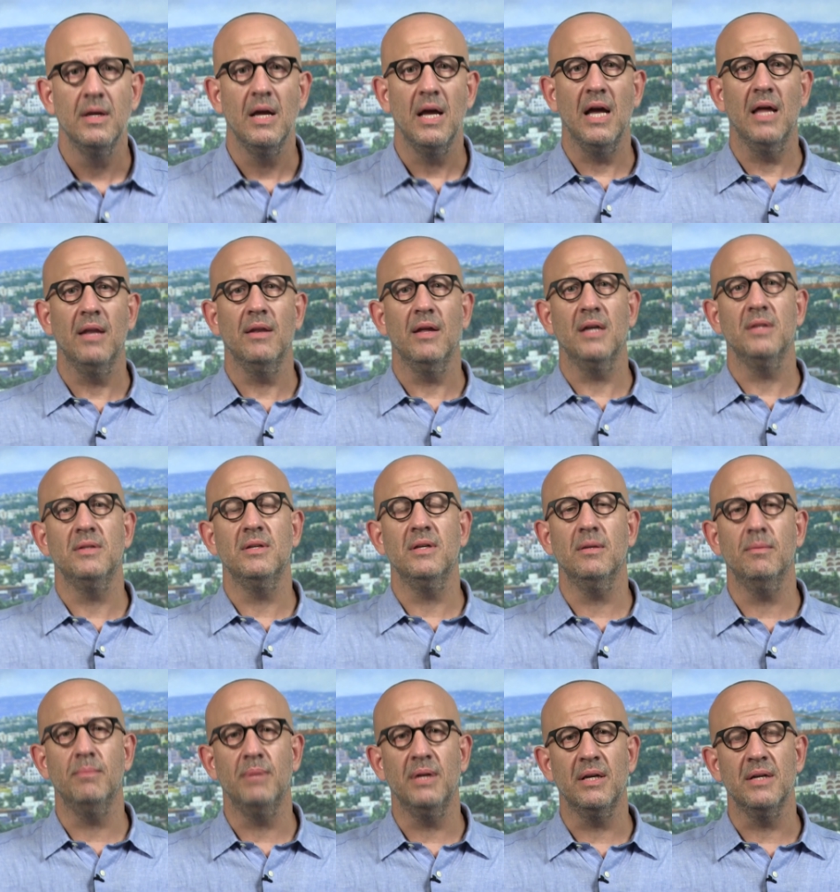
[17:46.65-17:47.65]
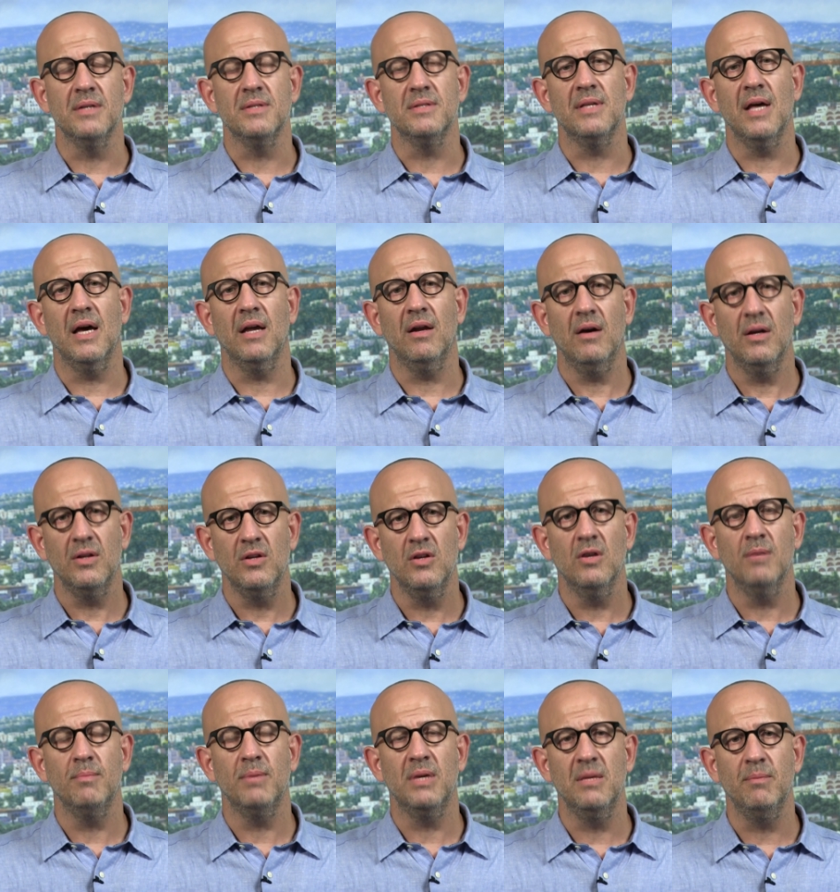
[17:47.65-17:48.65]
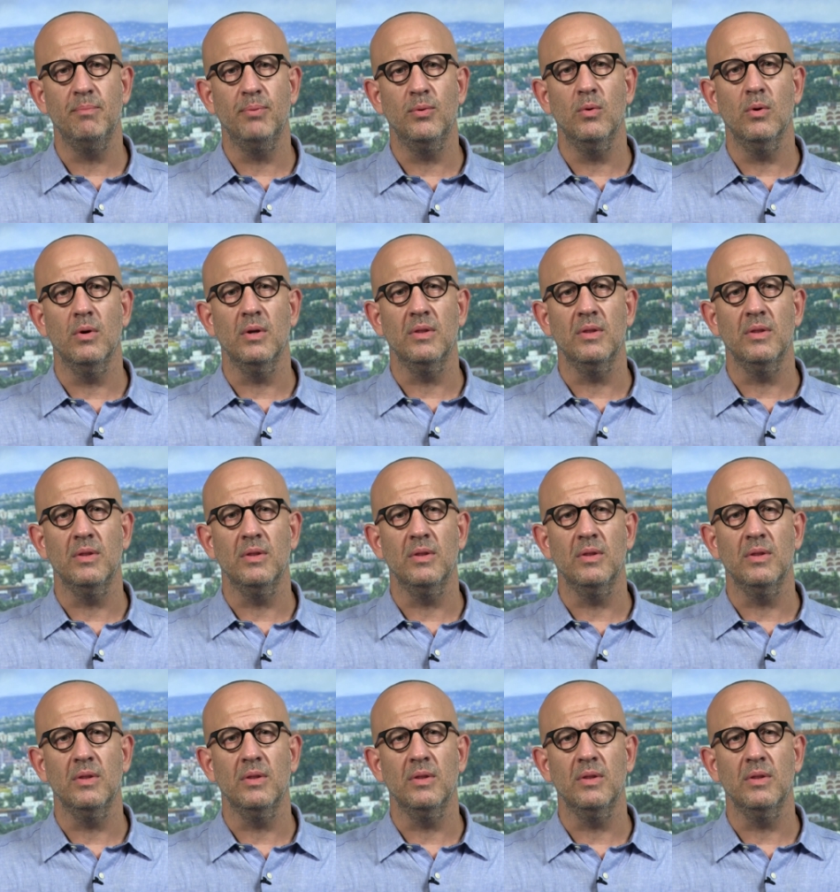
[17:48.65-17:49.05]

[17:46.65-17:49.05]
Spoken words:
And the idea being is that on Yom Kippur,